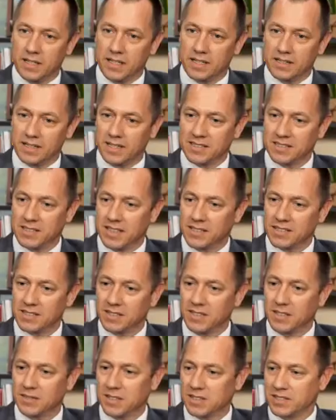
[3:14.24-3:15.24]
In that
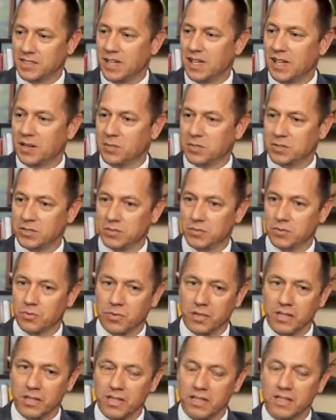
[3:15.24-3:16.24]
sense, InvestKL was
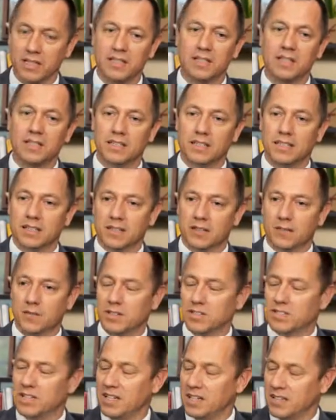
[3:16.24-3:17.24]
really
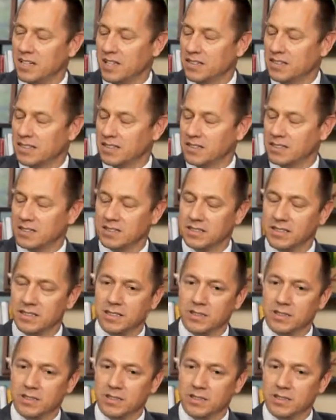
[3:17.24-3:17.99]
facilitating,